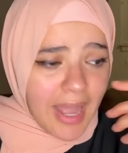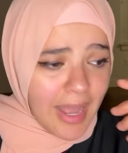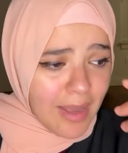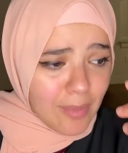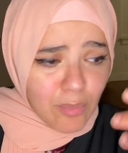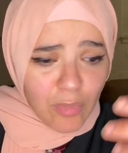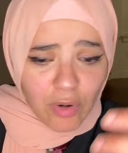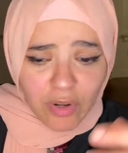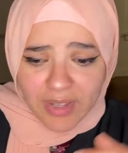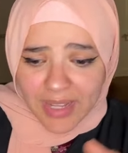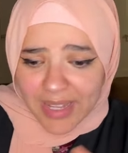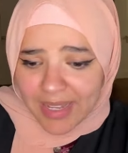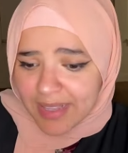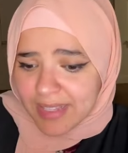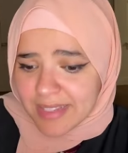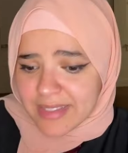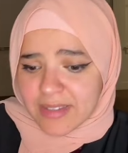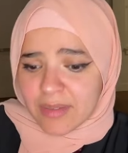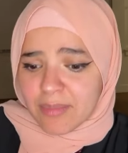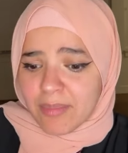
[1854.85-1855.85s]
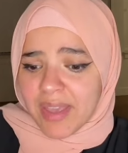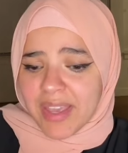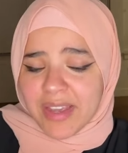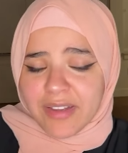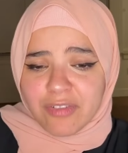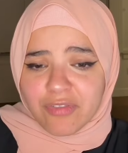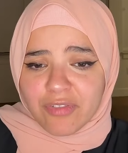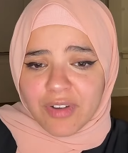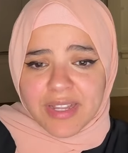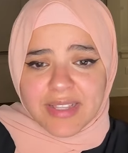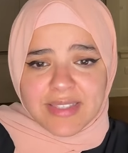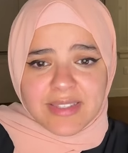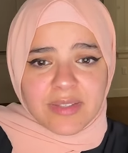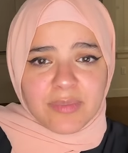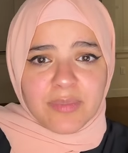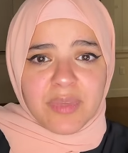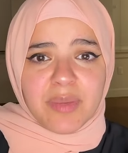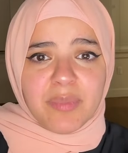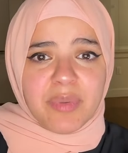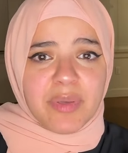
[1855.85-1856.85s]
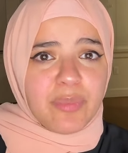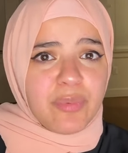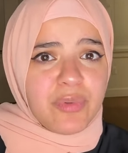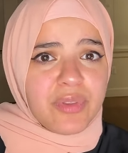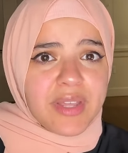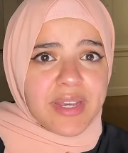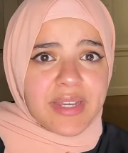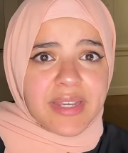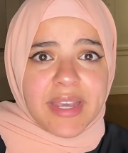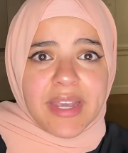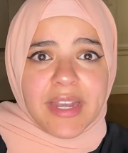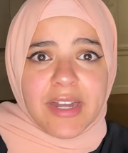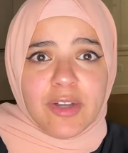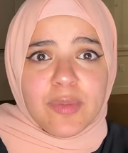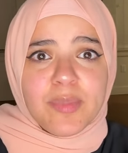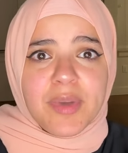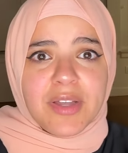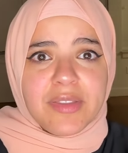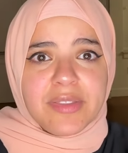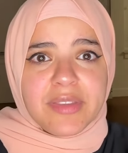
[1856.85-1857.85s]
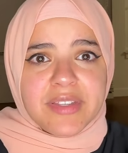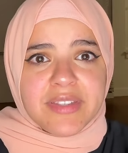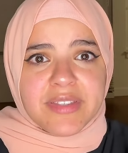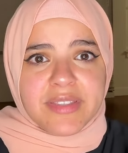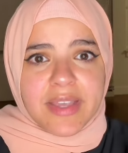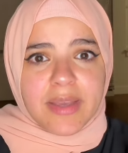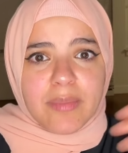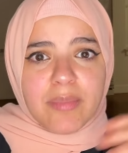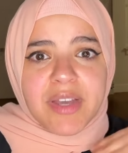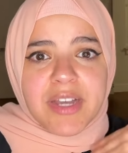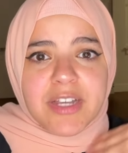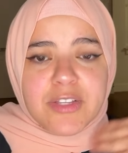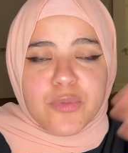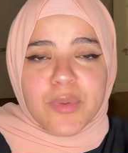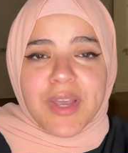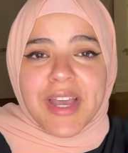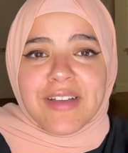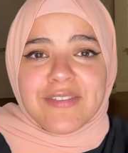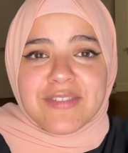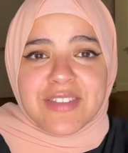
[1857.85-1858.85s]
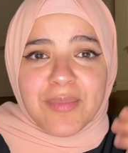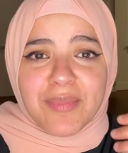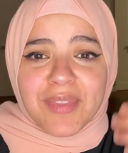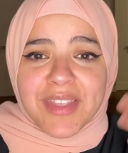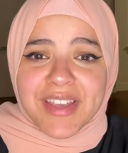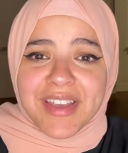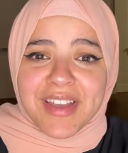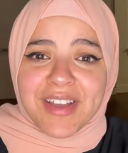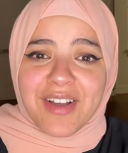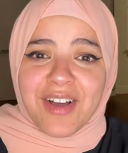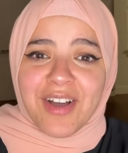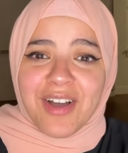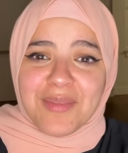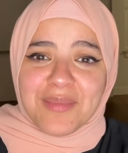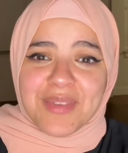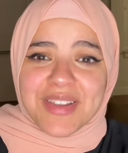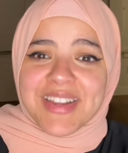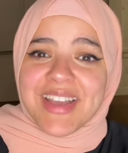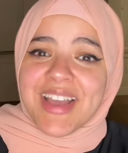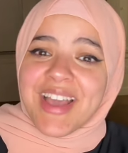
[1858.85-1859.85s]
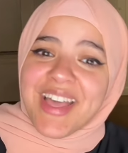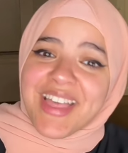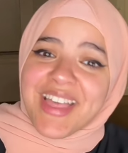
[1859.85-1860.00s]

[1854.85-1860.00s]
I'm more likely to make friends and meet people that care about this thing because we have something in common.